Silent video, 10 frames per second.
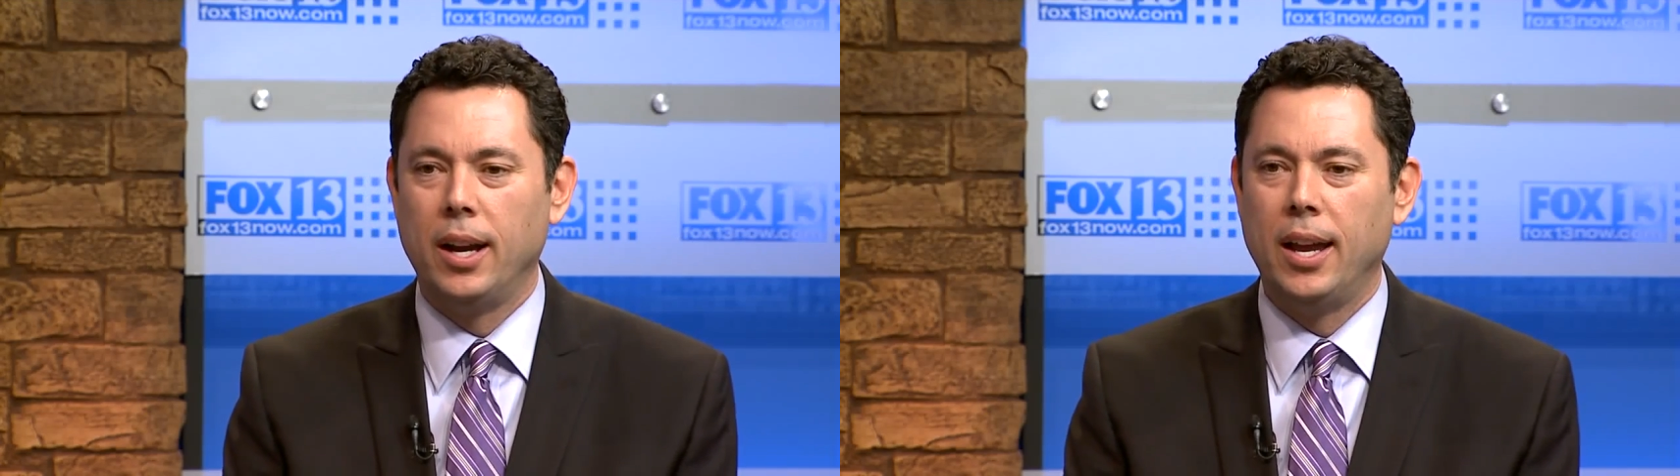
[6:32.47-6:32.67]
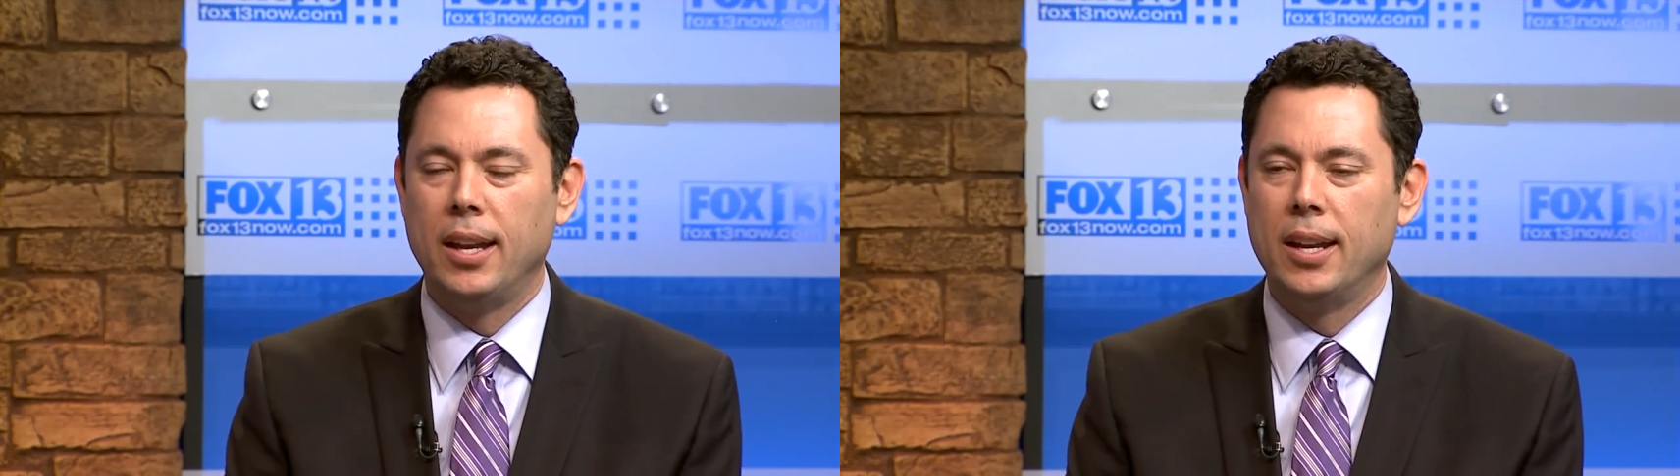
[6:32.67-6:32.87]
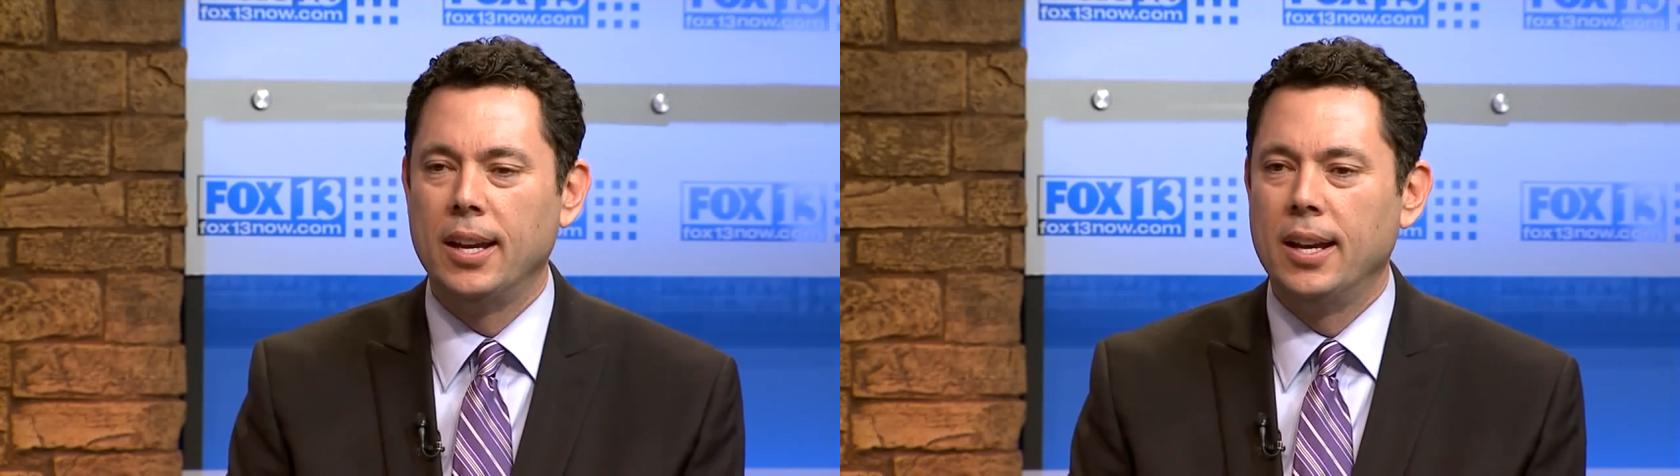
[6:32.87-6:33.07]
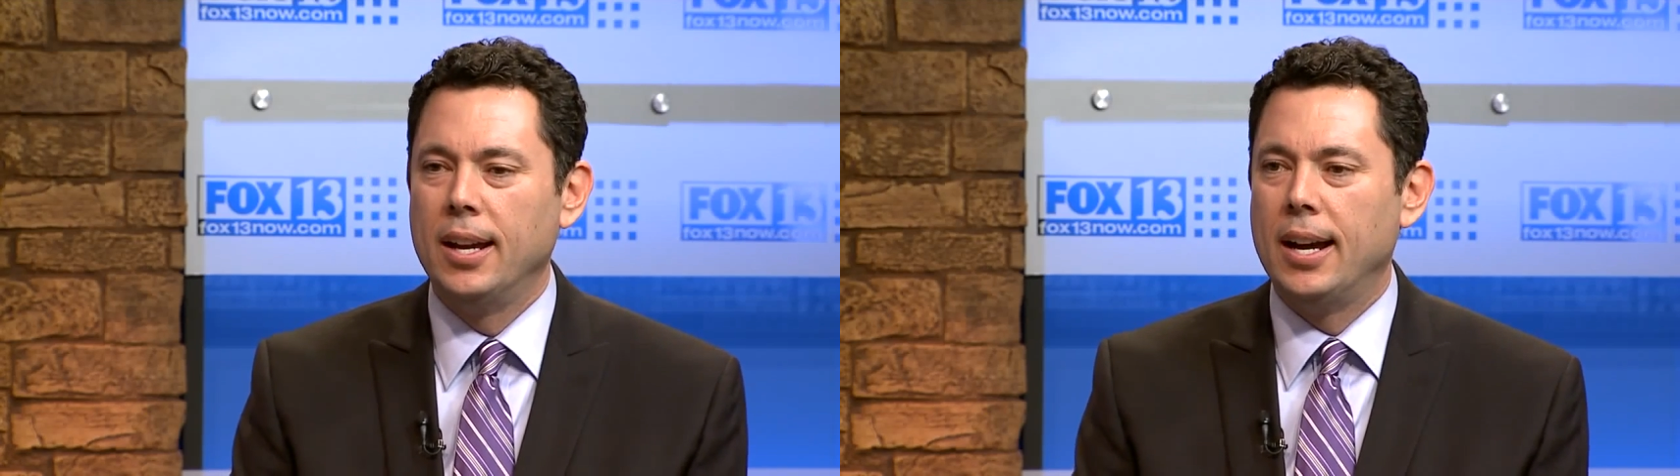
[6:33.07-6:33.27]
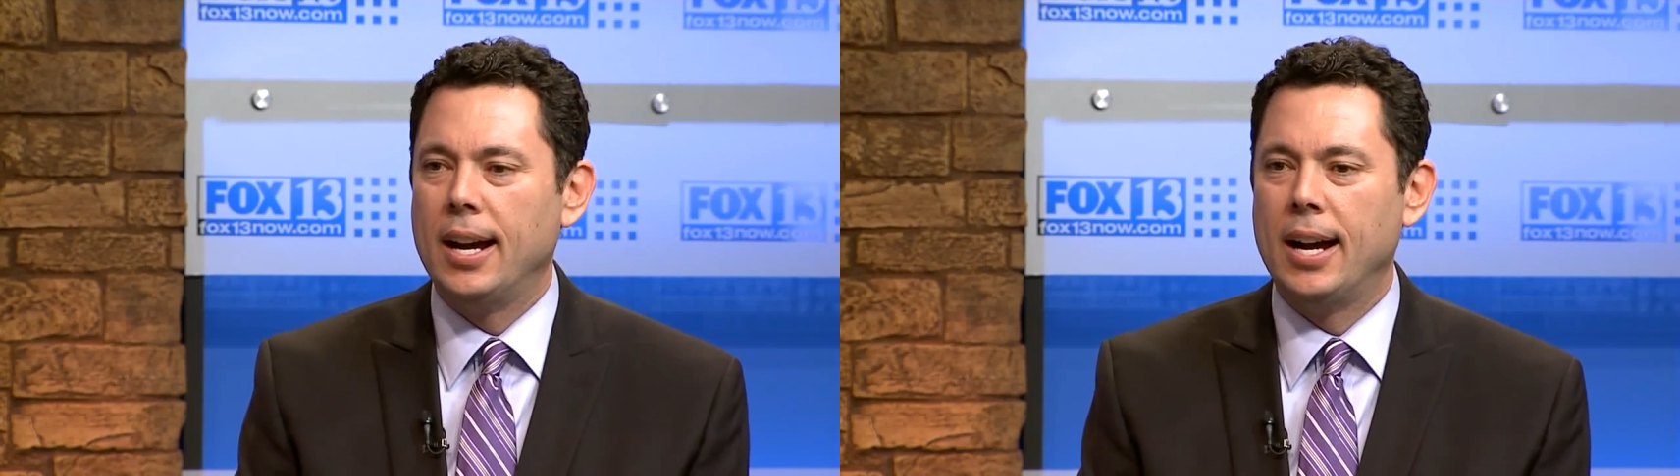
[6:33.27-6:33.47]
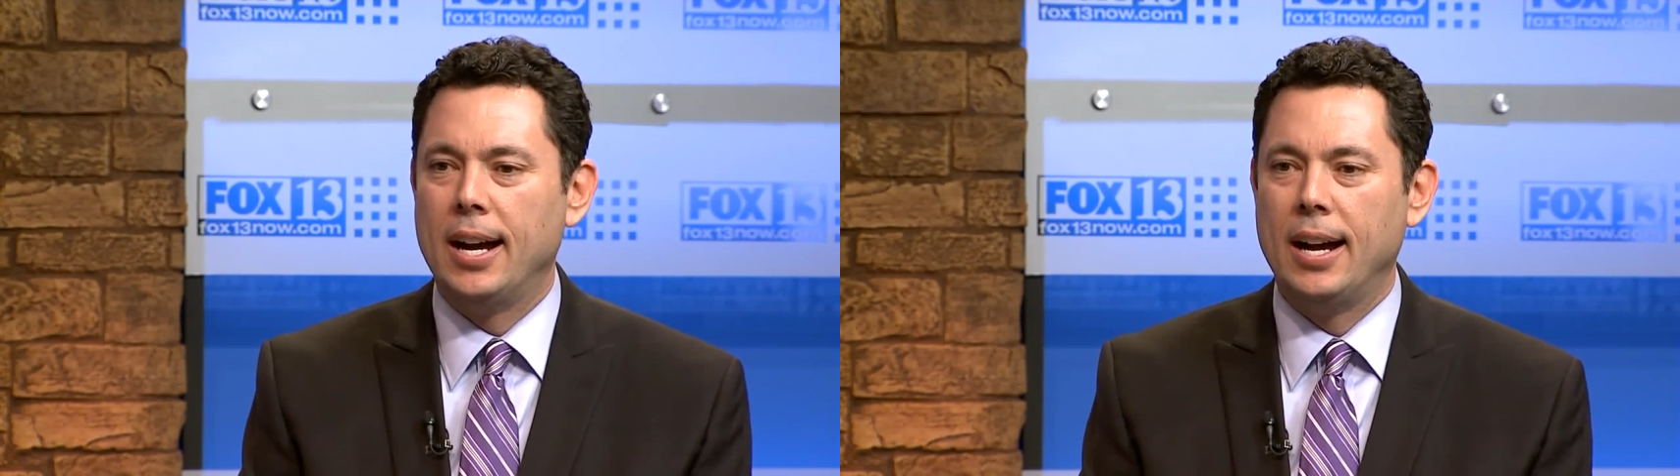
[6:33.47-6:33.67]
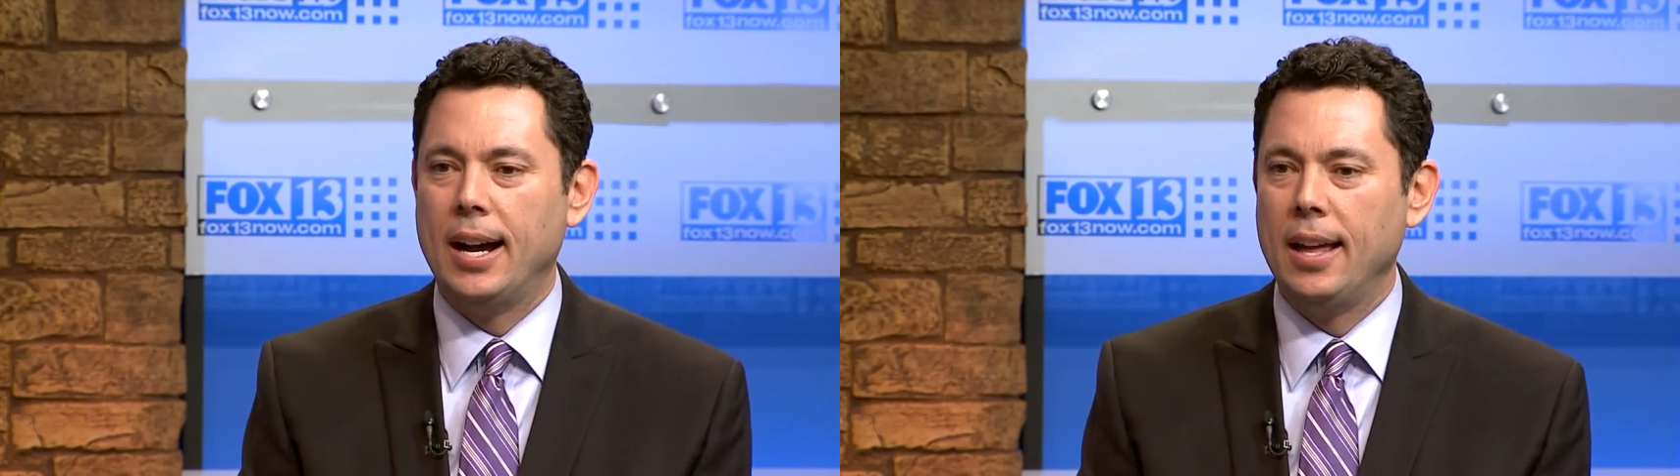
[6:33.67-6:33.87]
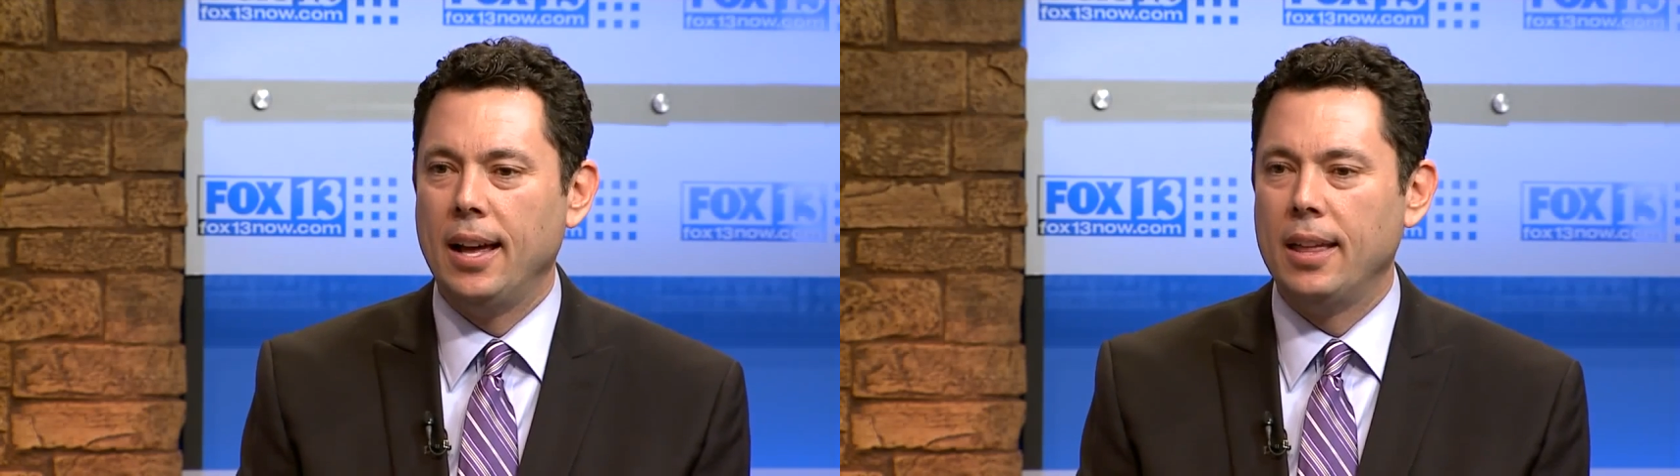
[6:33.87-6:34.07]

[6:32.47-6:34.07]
And uh, I,